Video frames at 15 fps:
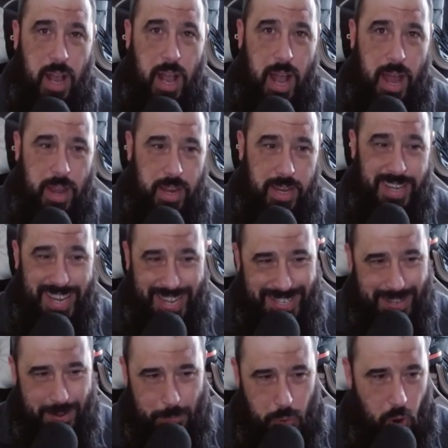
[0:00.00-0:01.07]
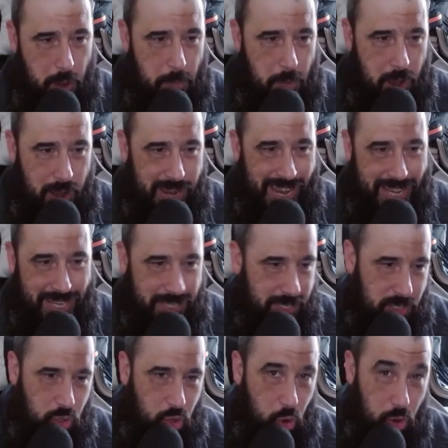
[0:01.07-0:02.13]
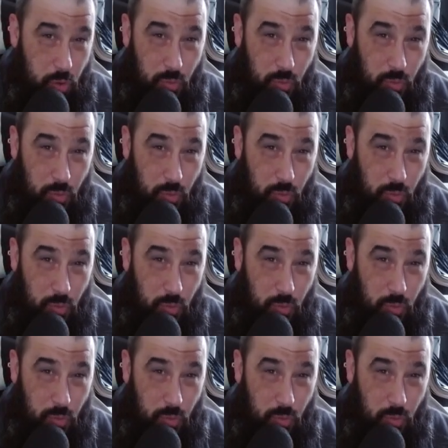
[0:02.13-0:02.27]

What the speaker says: and a decent Primarch isn't going to